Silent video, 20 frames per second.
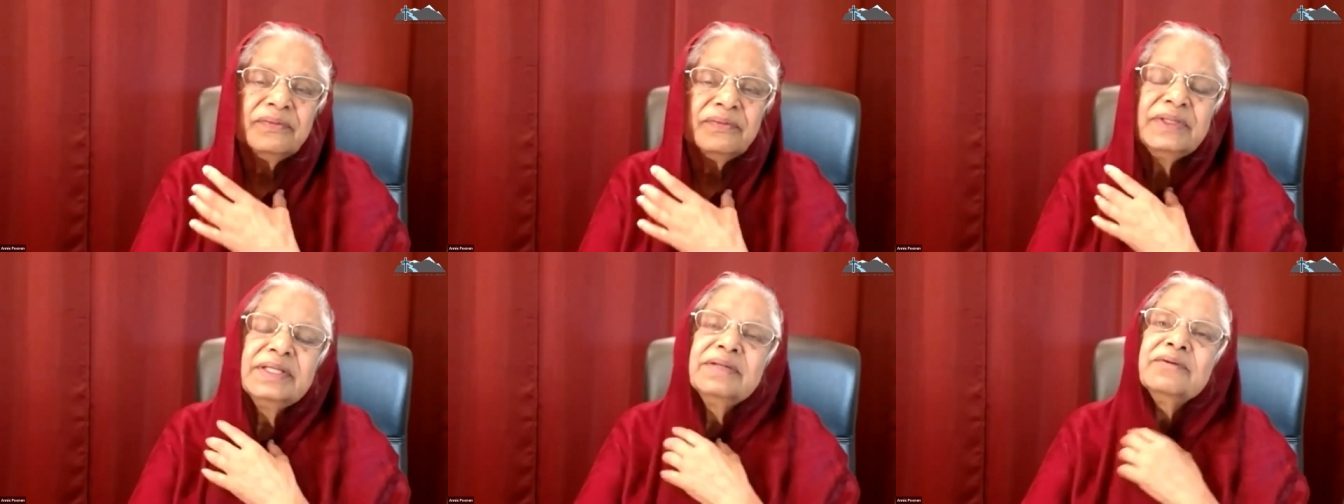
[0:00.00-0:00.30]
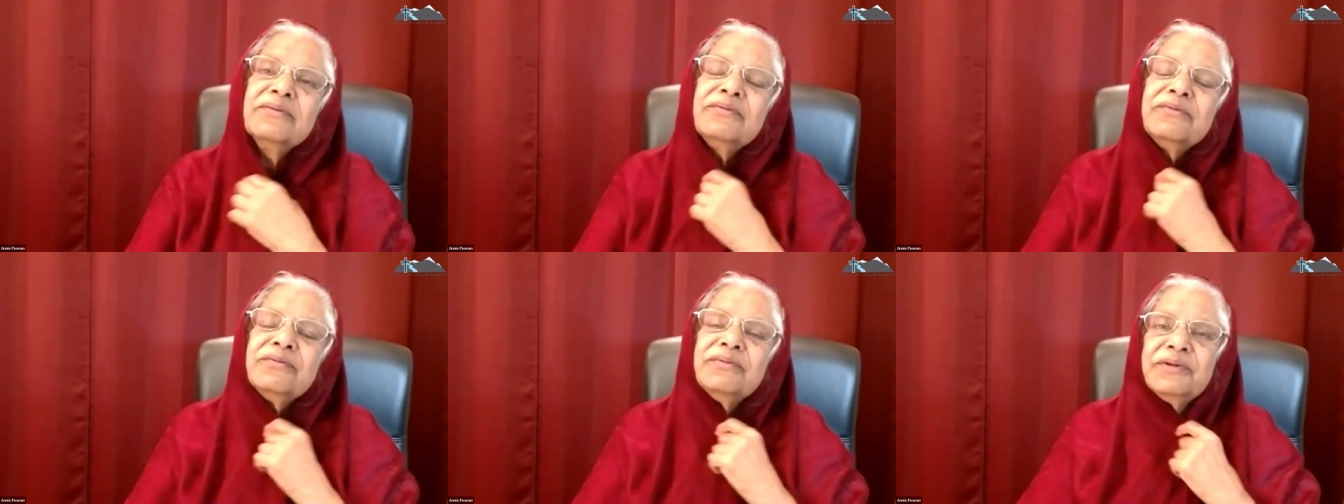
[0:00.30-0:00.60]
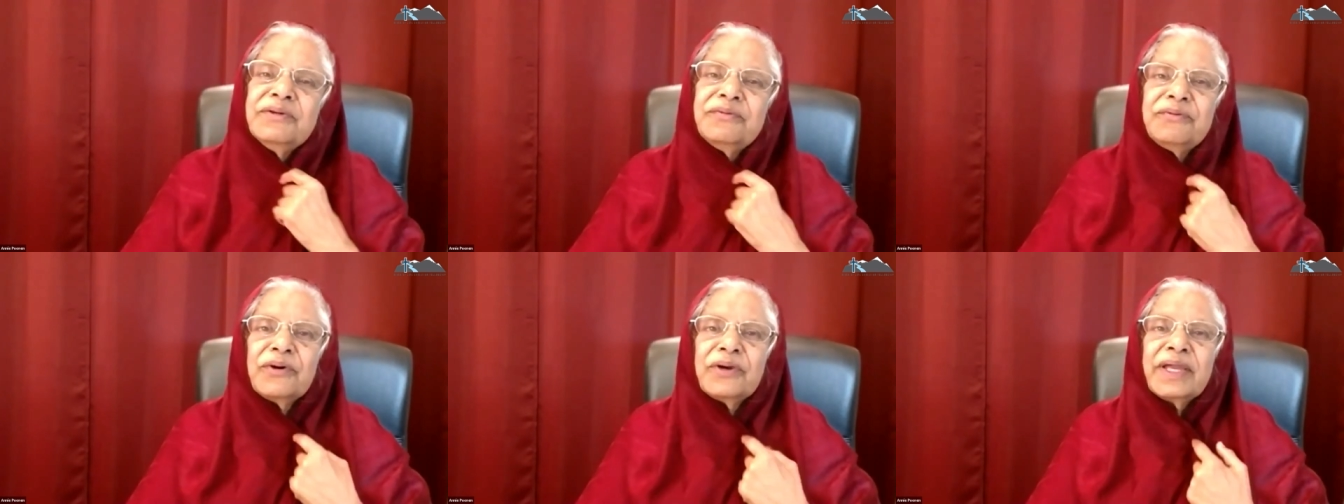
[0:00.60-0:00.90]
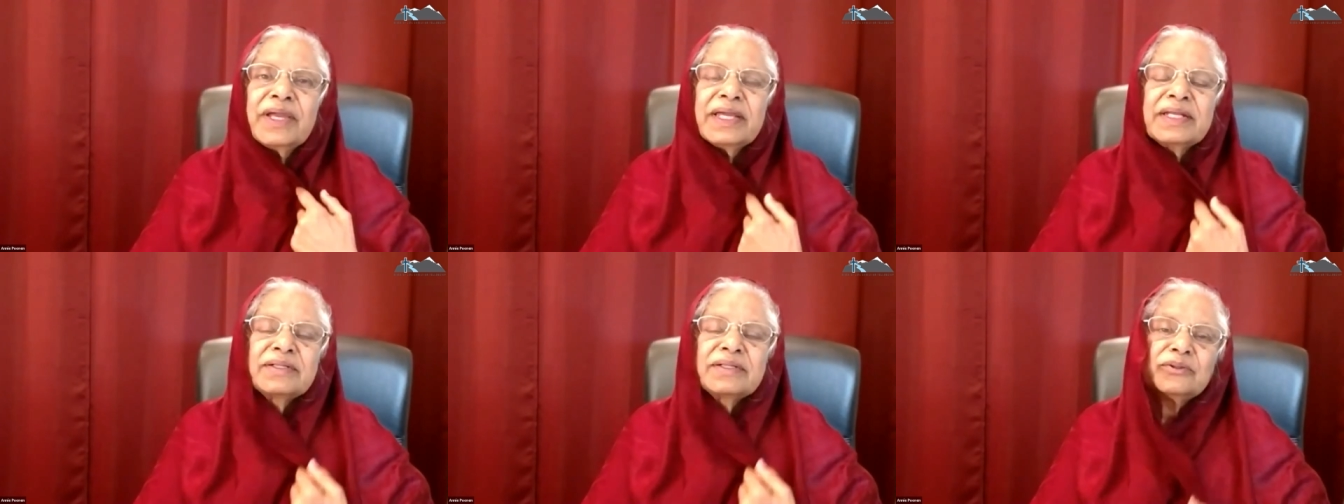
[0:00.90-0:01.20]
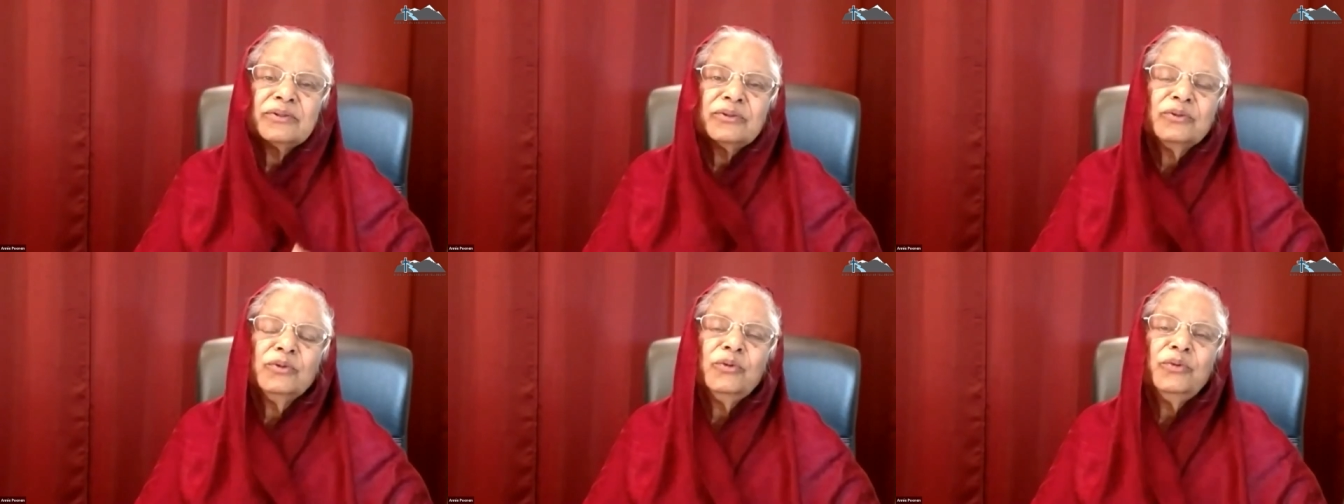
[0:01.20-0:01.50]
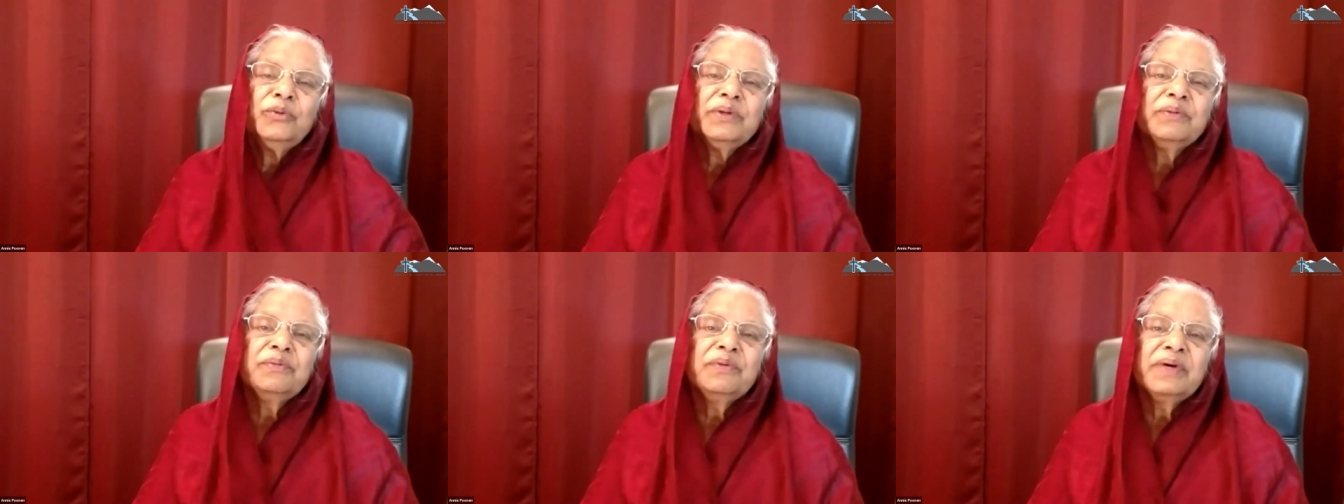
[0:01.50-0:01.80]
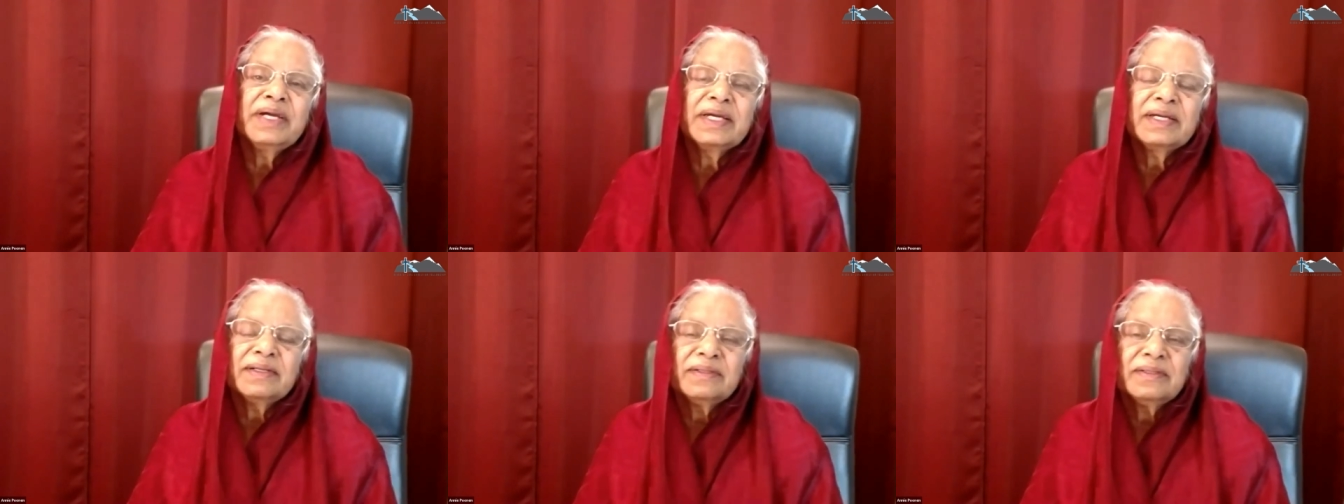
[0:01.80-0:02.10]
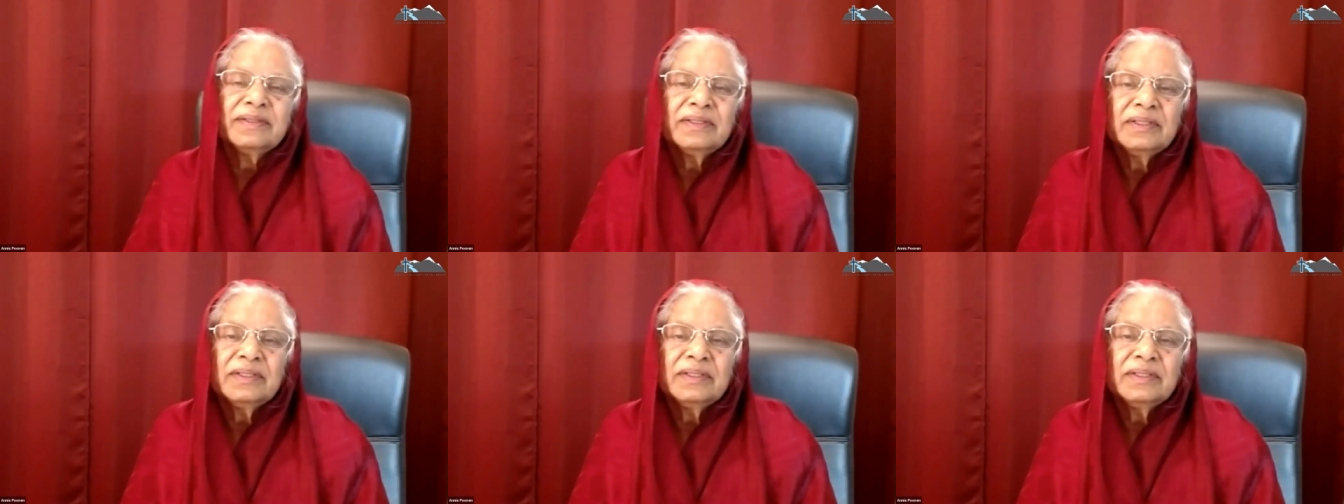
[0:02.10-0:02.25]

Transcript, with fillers: We, we forget who we were